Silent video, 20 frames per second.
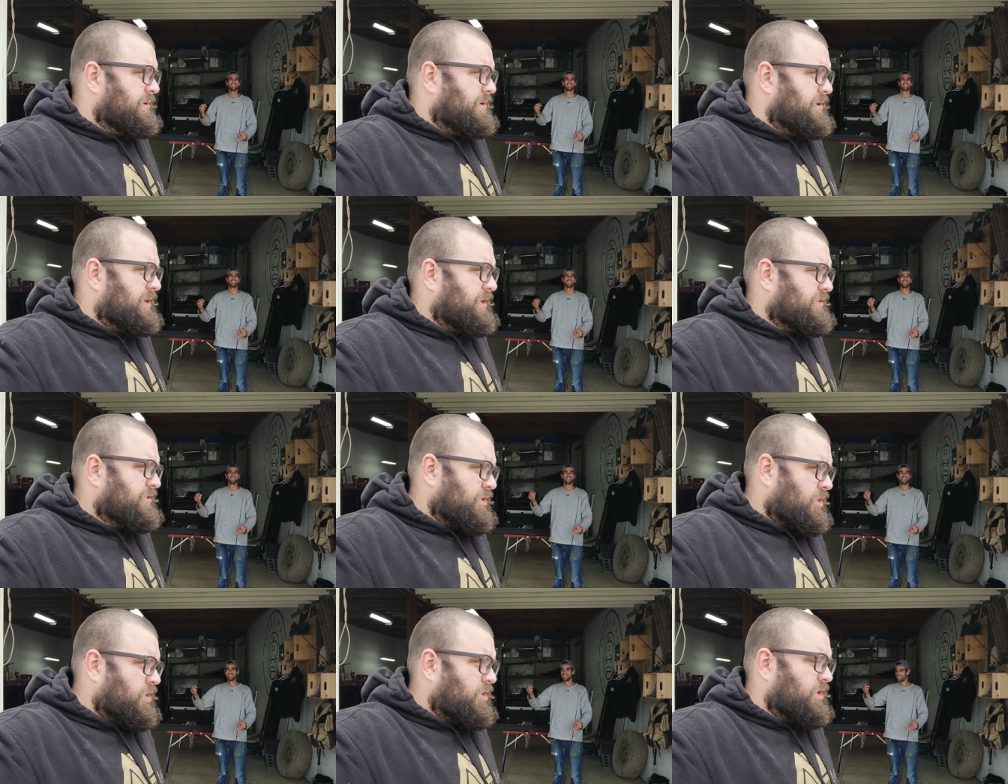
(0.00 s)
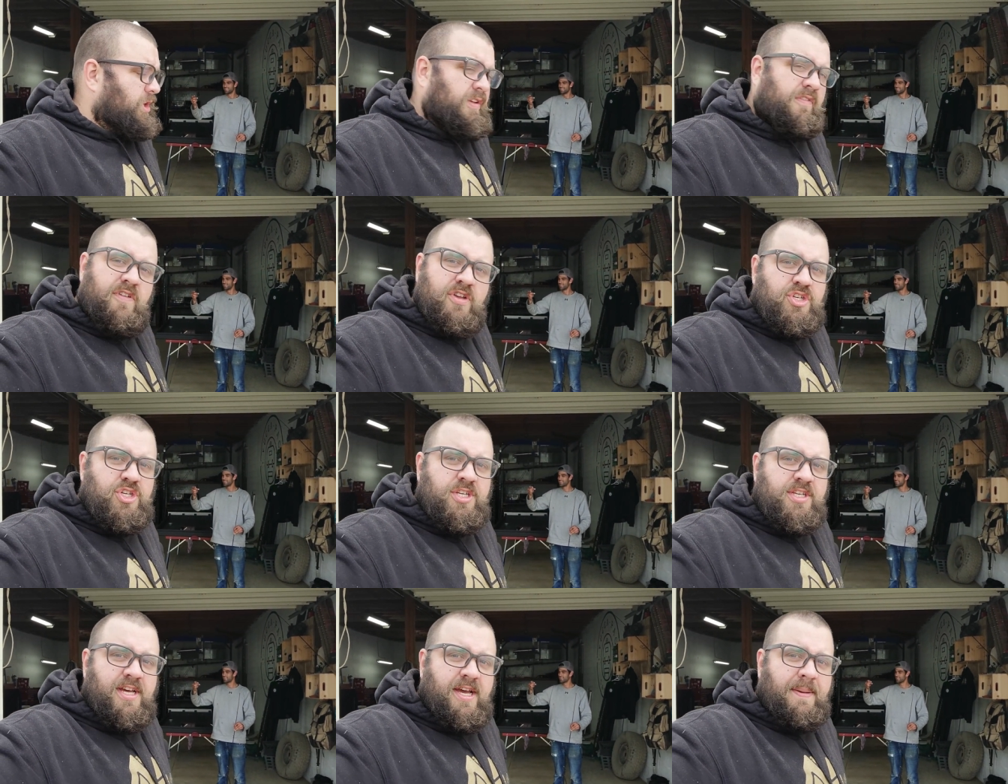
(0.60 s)
it is currently
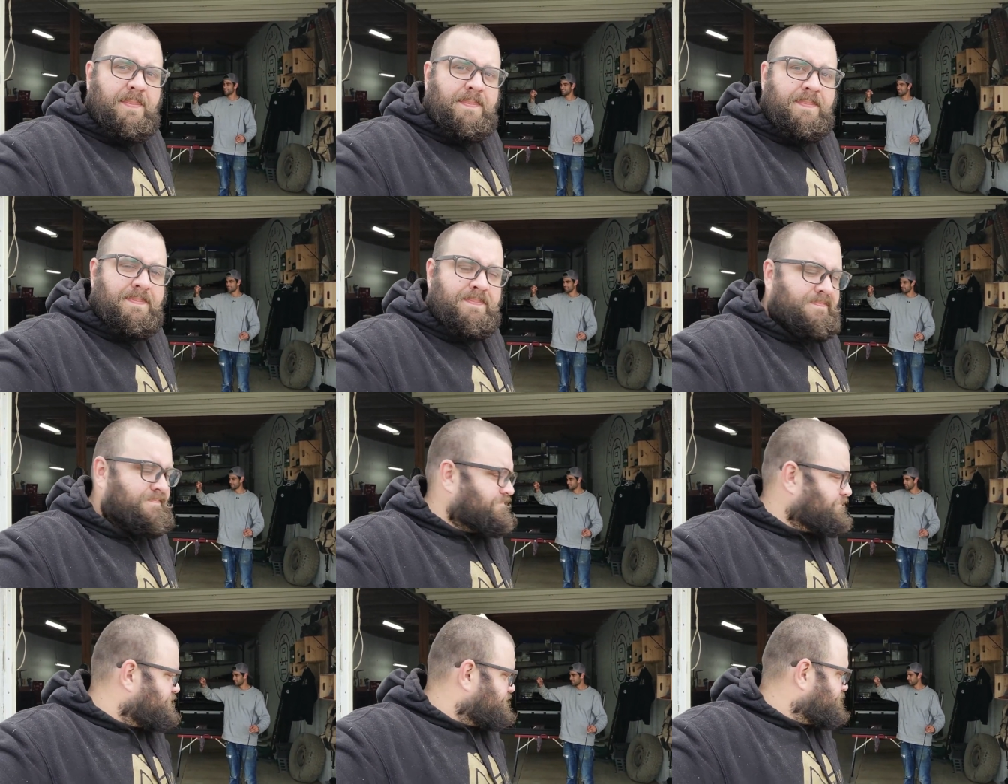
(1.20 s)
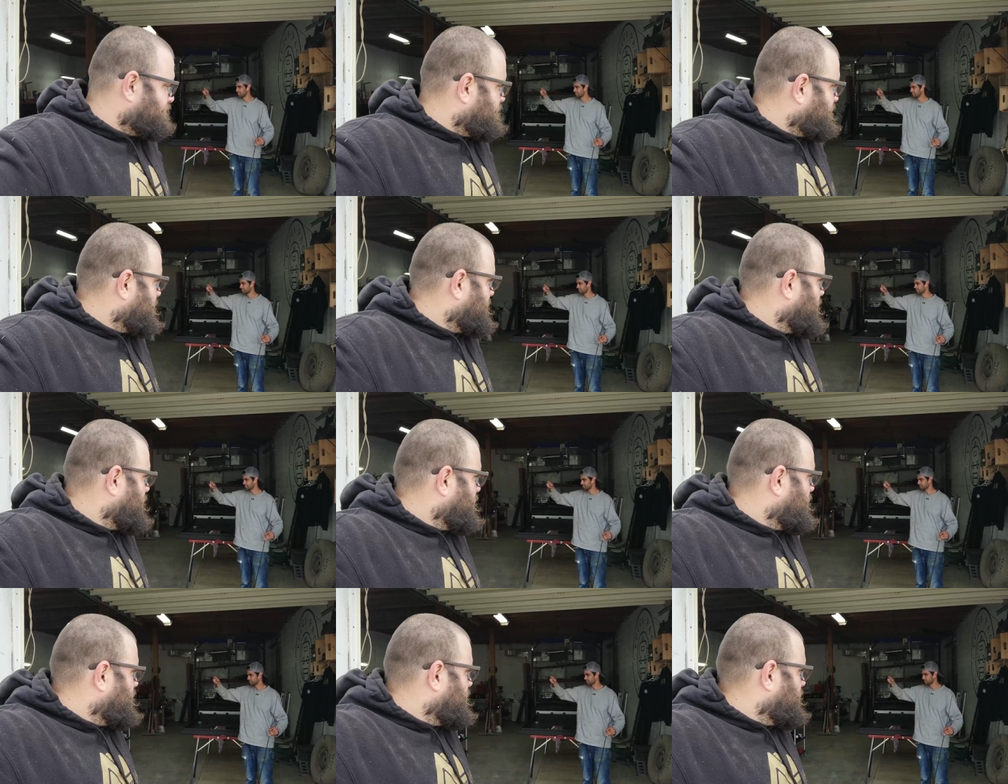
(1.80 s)
fishing time.
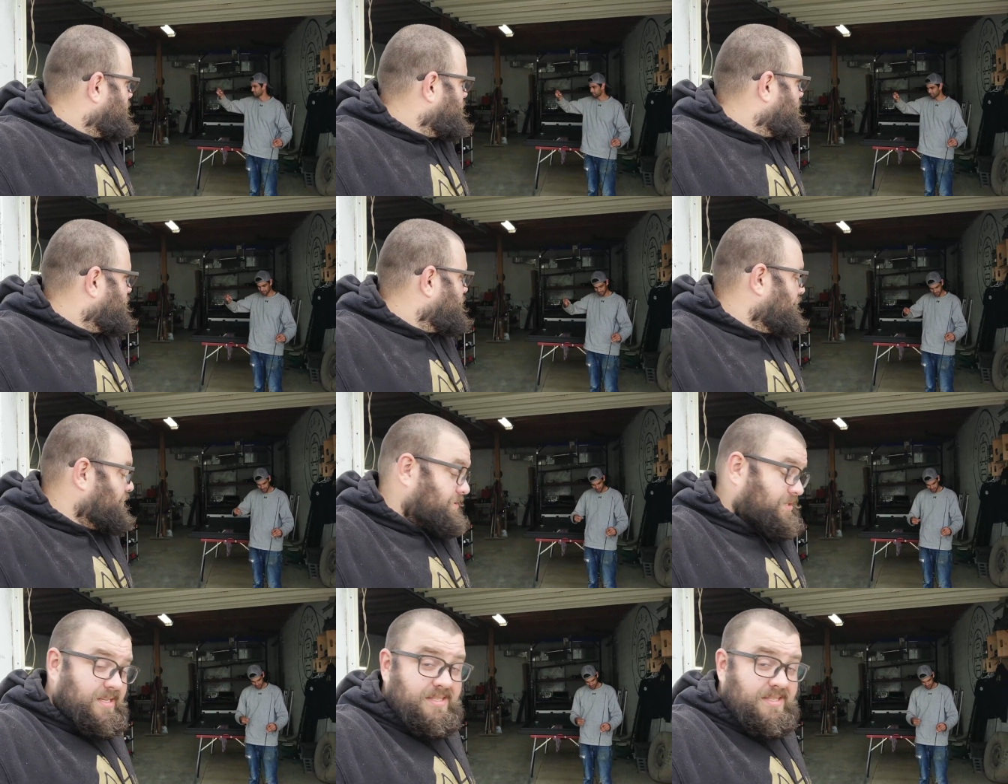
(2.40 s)
And